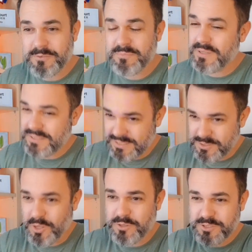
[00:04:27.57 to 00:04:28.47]
but it's
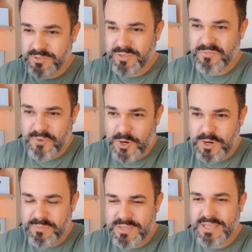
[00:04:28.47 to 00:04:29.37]
also a
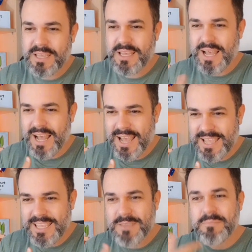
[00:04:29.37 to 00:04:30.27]
verb. I
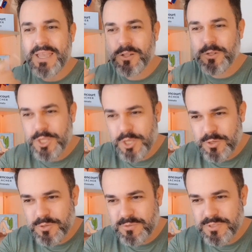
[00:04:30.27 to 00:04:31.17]
email
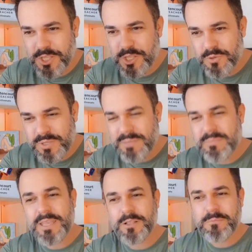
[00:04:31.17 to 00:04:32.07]
you. You
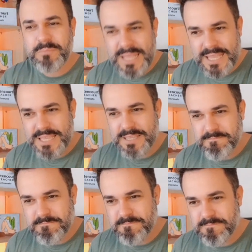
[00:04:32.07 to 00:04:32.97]
email me.
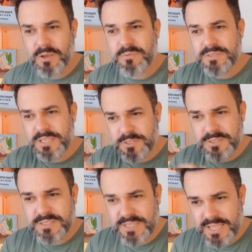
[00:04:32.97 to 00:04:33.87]
Oh, did you
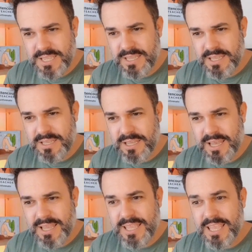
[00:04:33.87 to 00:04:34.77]
see?
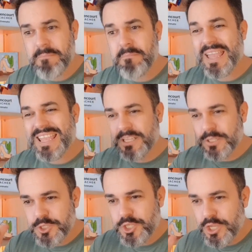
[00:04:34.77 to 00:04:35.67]
I
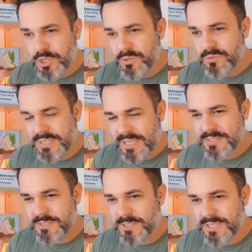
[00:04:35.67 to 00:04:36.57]
emailed you
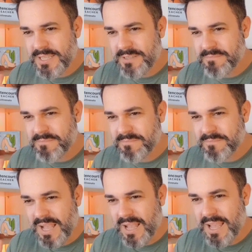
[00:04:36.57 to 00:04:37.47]
yesterday.
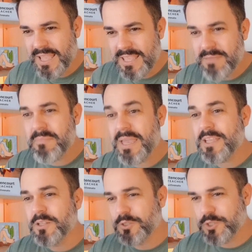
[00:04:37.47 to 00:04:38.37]
I
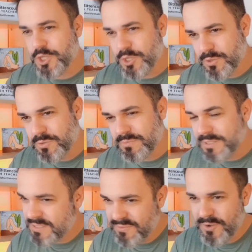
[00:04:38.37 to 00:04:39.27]
emailed you.
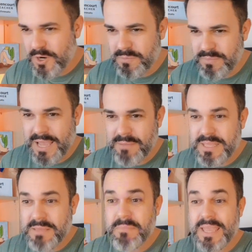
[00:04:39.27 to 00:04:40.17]
It's a verb. I'm
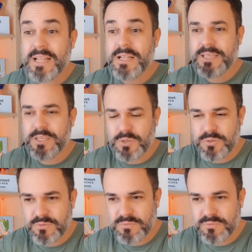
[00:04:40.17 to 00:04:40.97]
emailing you.